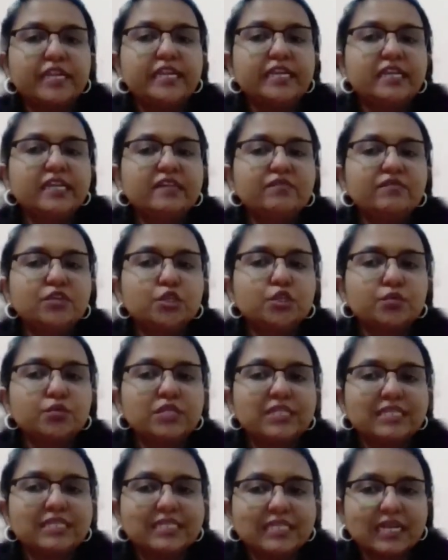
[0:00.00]

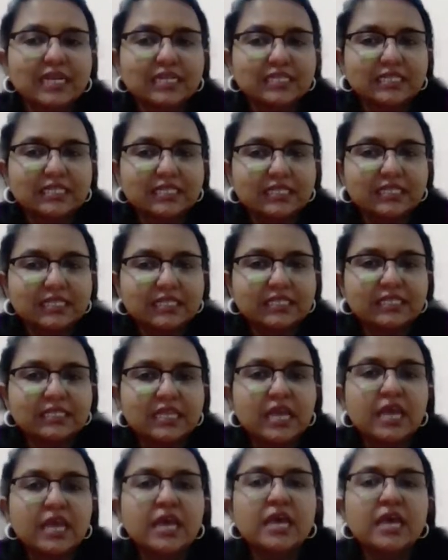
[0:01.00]
individual success,